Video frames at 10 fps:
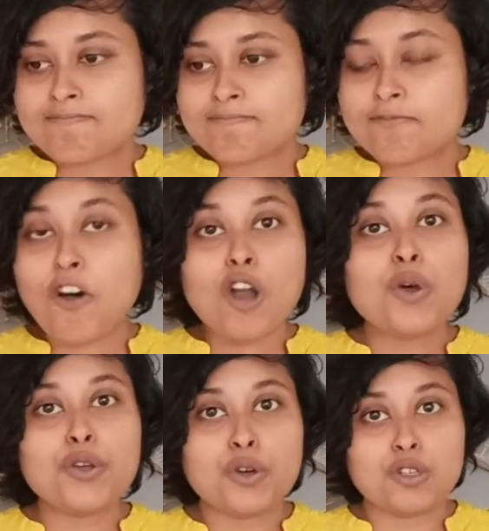
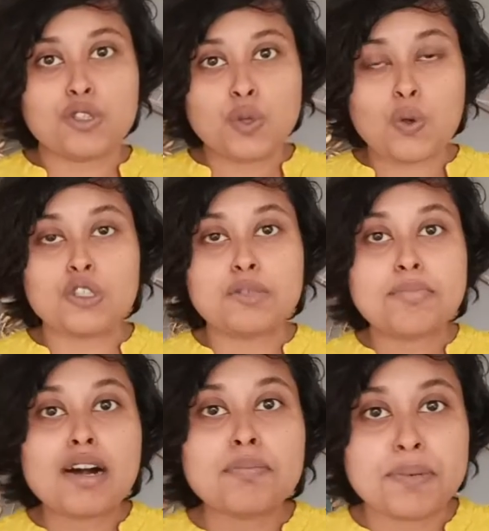follow your soul's
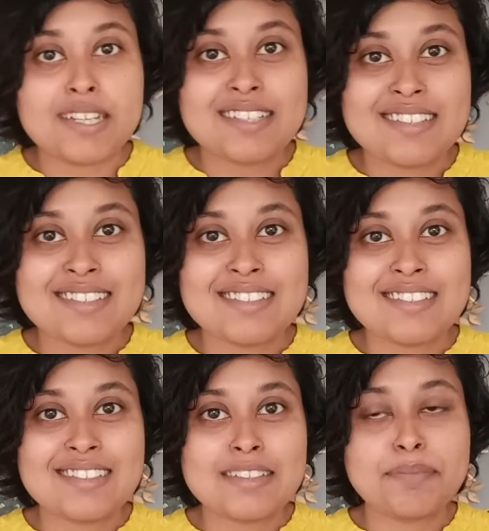purpose.
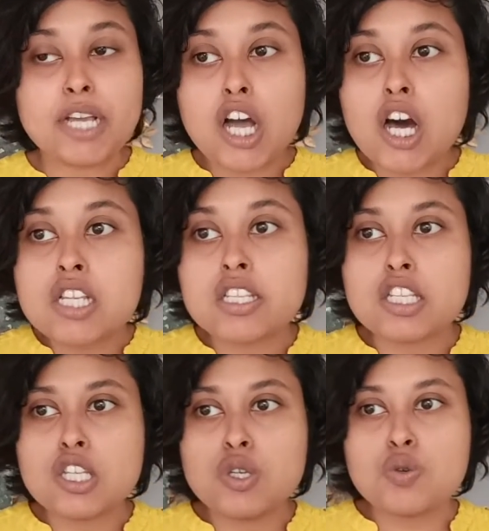
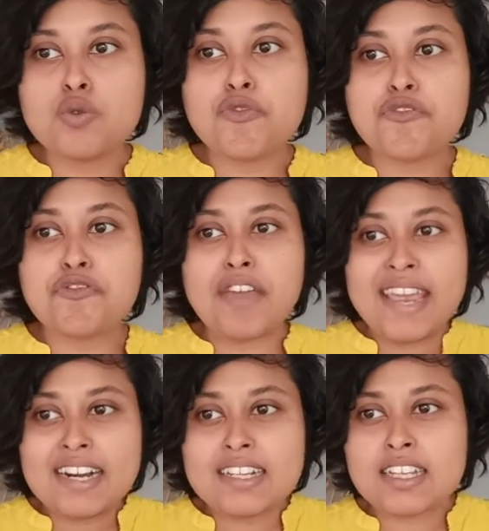Because you
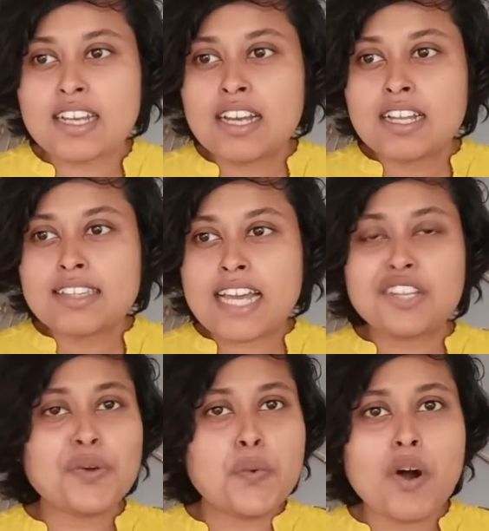felt that
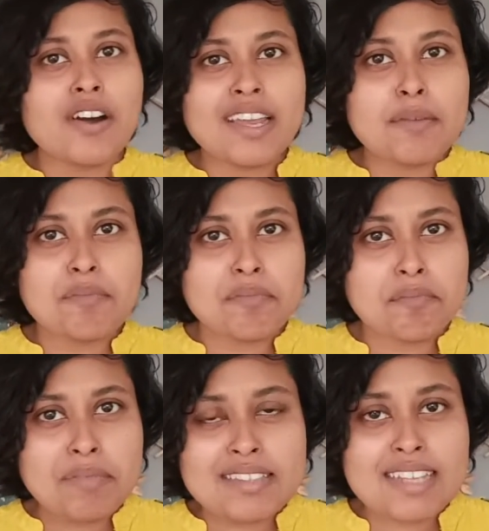you were in
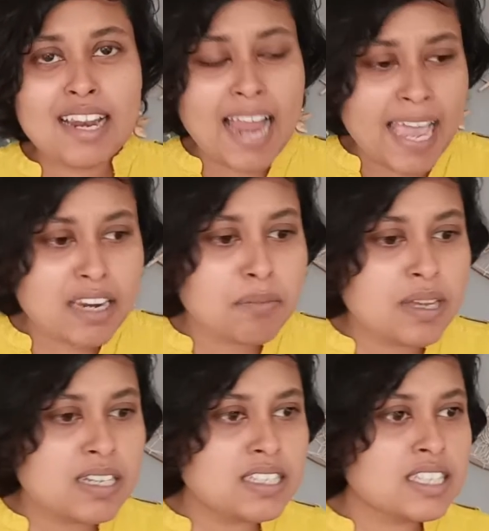
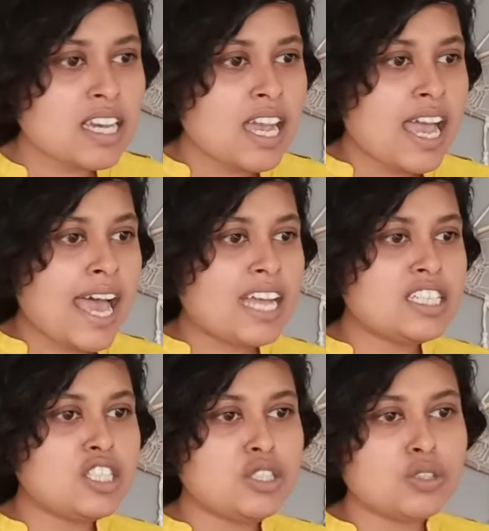misalignment
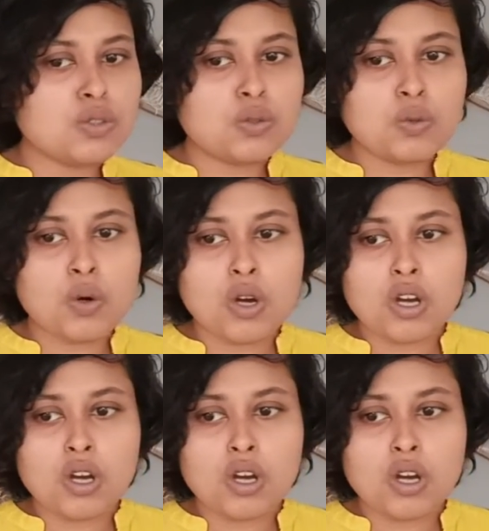and you